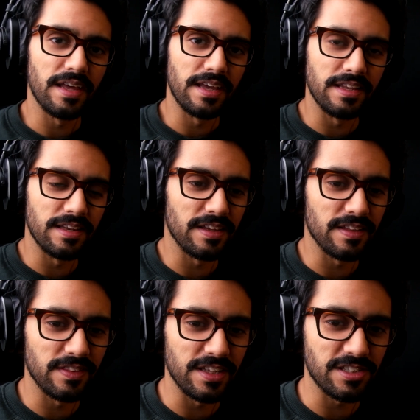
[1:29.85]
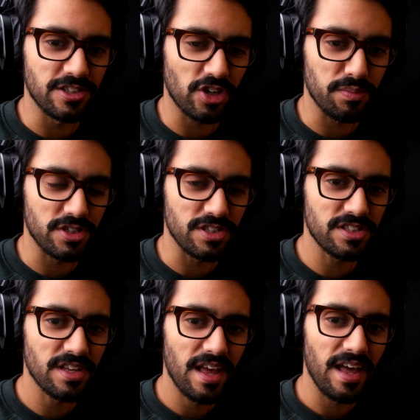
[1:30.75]
in these
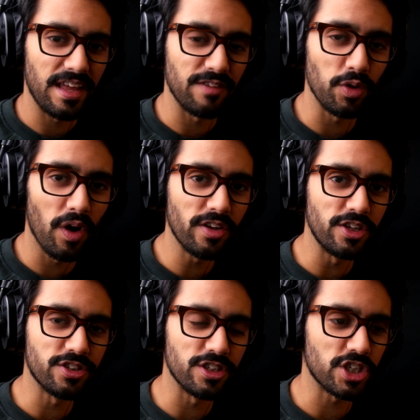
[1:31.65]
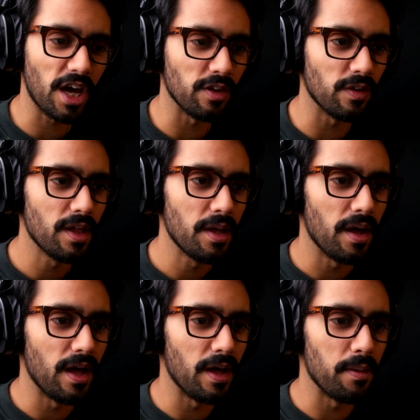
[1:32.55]
descriptions, and if you are new to the channel,
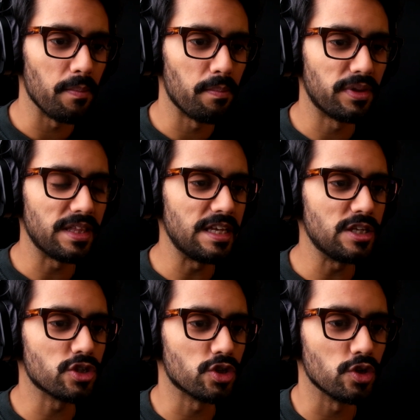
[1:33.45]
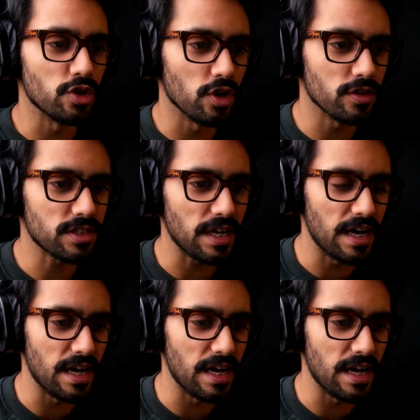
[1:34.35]
please do not